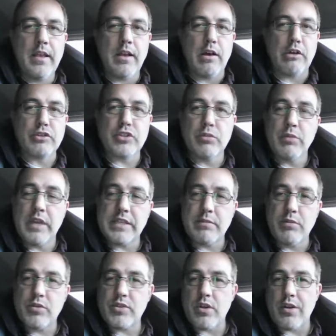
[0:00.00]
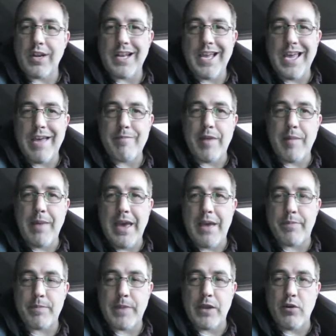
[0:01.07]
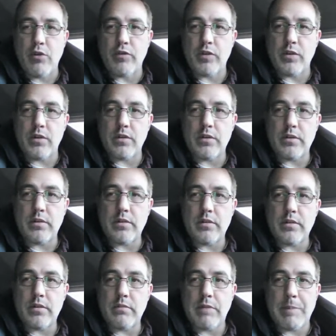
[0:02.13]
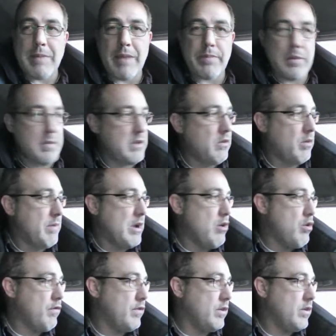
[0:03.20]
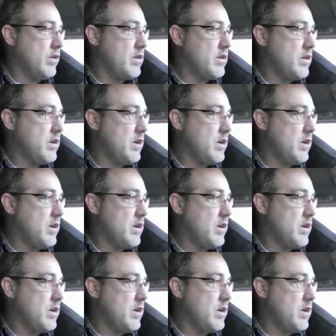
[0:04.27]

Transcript: Also based on boost target, I have my map, my map limit or my over